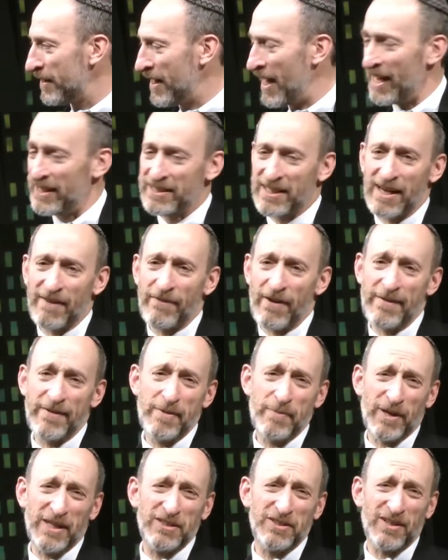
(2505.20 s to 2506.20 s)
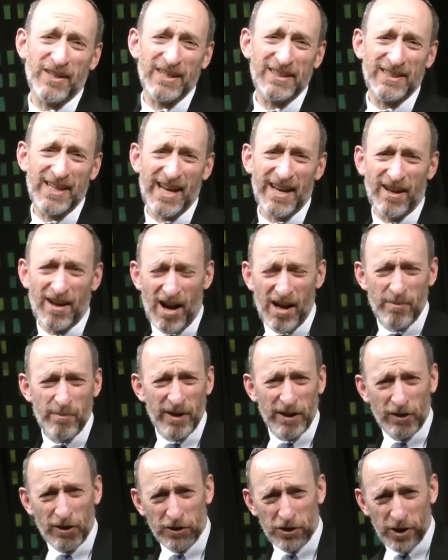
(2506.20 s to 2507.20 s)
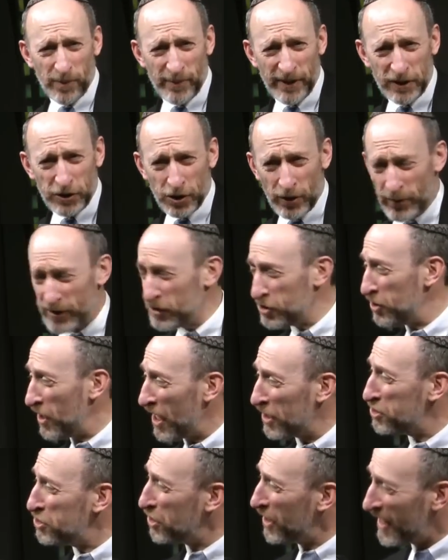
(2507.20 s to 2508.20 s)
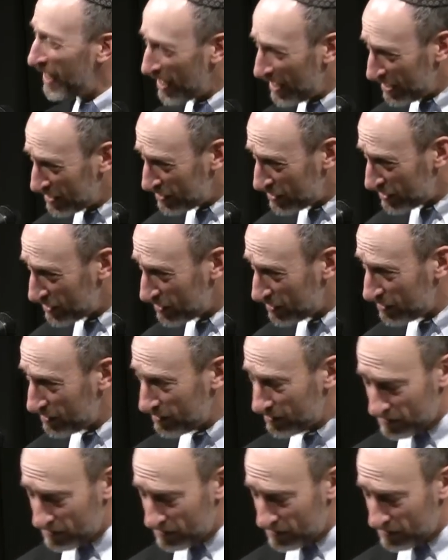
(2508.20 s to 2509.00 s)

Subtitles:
Yes, and if anybody's going to say Gutmann, could she be Jewish? Yes, she is.